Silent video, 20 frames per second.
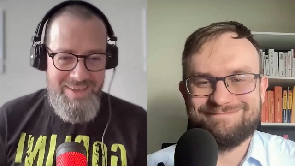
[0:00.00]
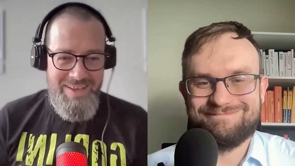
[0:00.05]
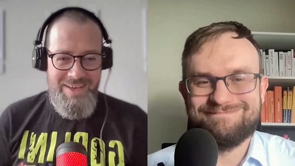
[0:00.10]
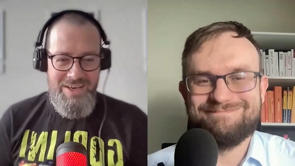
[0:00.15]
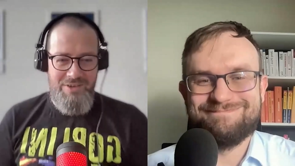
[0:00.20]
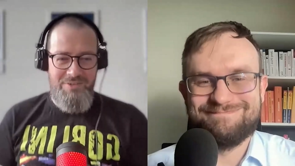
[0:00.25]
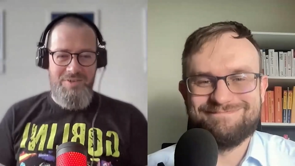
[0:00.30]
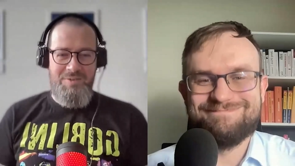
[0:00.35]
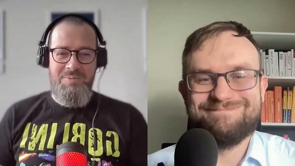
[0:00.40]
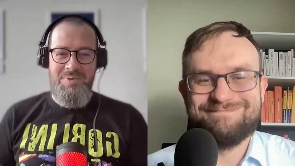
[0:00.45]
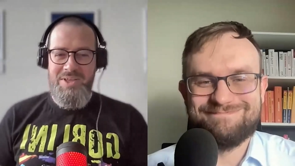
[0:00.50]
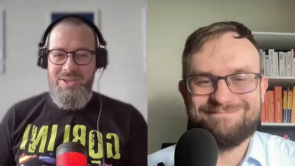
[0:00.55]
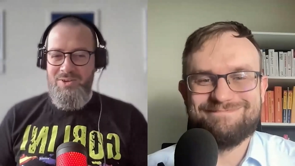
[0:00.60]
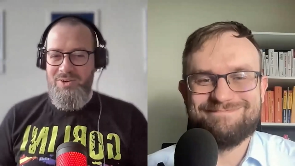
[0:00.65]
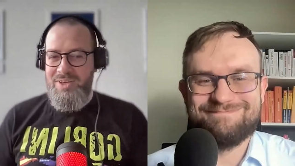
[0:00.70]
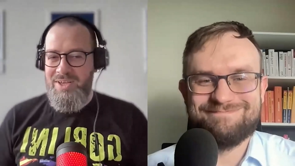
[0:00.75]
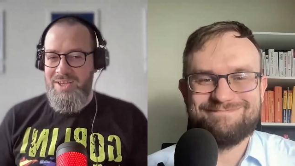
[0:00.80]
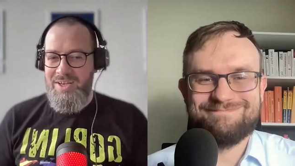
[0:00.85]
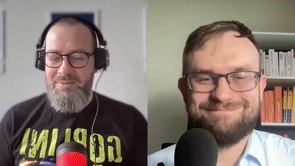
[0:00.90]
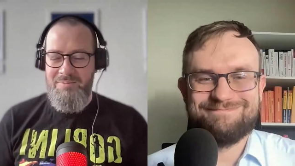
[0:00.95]
Speaker 1: here with me
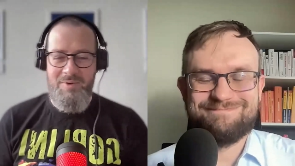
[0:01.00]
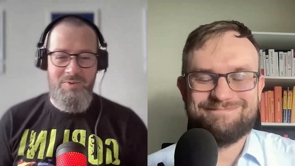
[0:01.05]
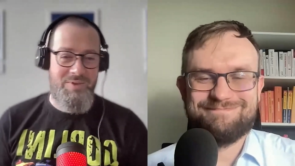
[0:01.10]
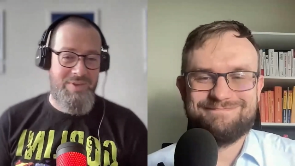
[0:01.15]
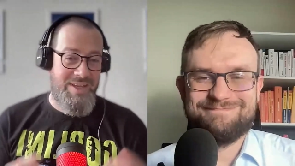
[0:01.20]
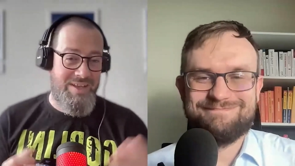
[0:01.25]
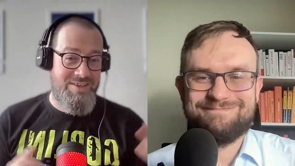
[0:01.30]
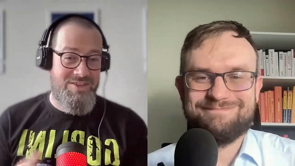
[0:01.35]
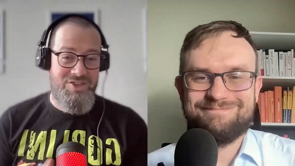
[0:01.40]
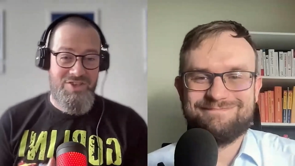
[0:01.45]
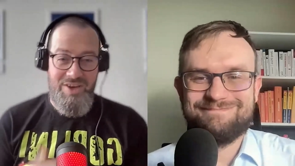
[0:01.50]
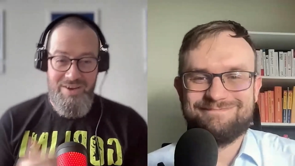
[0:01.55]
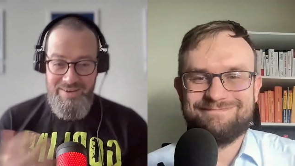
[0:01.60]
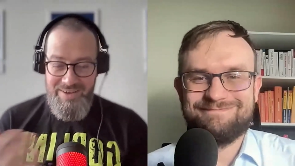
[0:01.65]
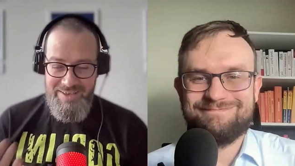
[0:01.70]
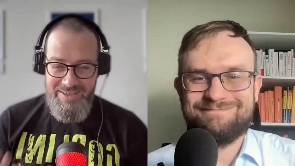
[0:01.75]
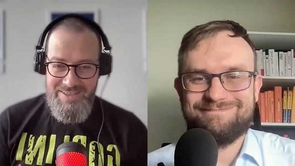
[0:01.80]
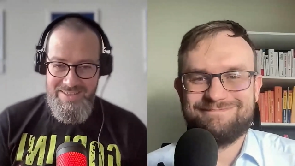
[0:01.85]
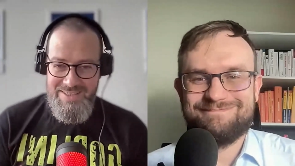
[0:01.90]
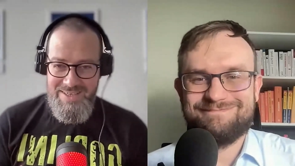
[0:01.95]
talking about things sharing
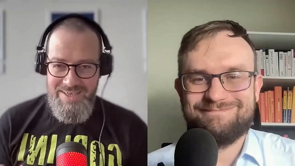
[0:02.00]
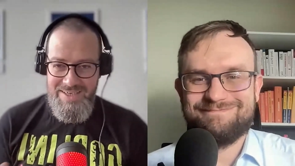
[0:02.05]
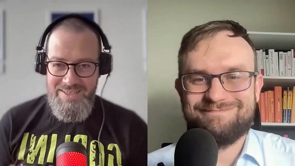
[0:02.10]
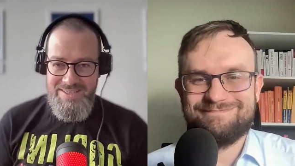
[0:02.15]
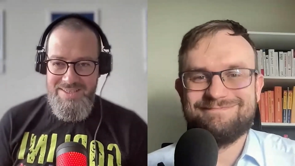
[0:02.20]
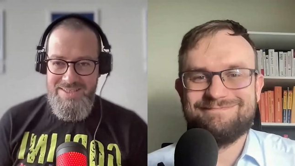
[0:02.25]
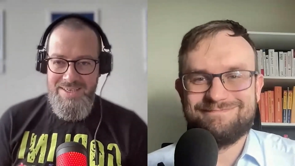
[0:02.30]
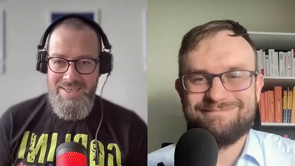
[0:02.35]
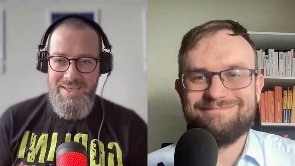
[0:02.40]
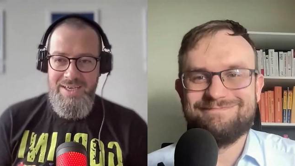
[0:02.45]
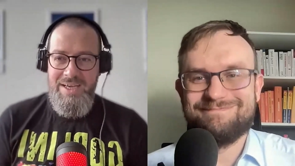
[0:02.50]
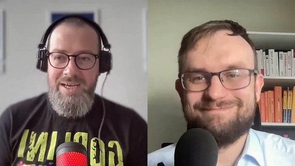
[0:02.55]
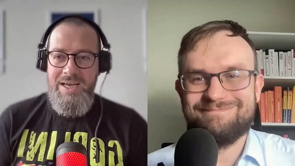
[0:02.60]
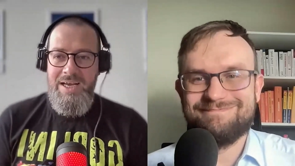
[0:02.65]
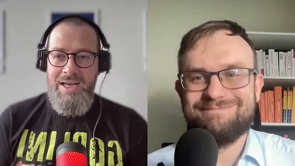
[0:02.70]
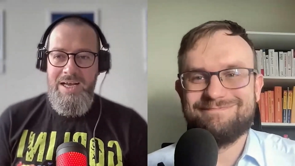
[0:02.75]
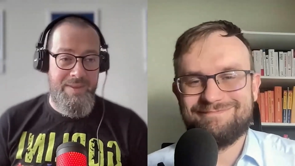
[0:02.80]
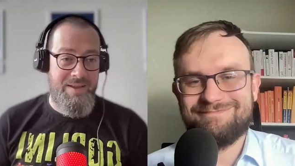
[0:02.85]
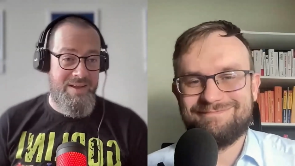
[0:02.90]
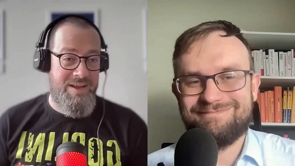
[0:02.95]
insights
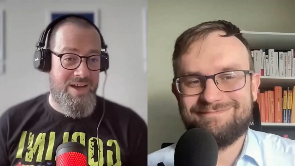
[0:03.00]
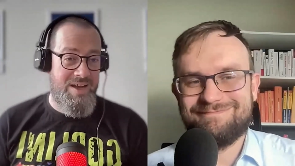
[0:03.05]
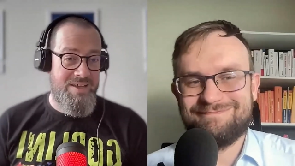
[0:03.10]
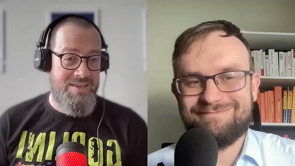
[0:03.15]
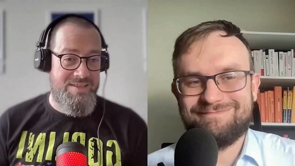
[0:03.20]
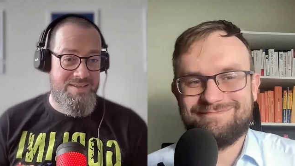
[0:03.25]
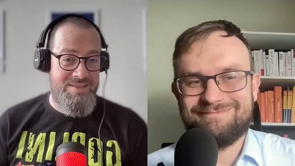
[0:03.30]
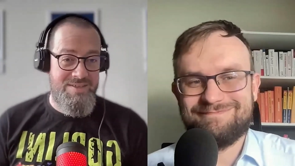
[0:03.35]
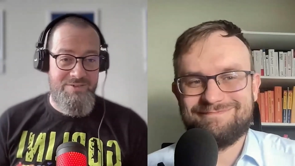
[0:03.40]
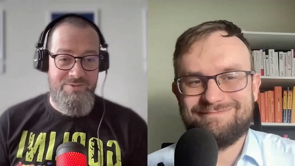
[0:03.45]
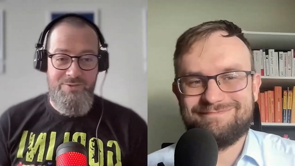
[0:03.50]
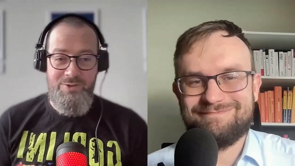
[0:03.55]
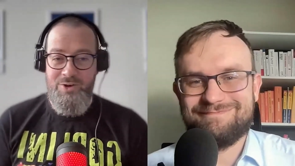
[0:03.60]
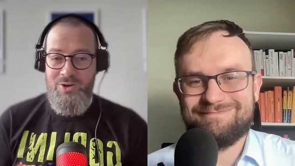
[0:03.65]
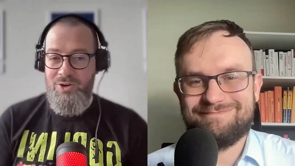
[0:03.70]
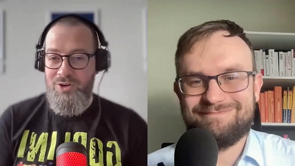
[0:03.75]
guys for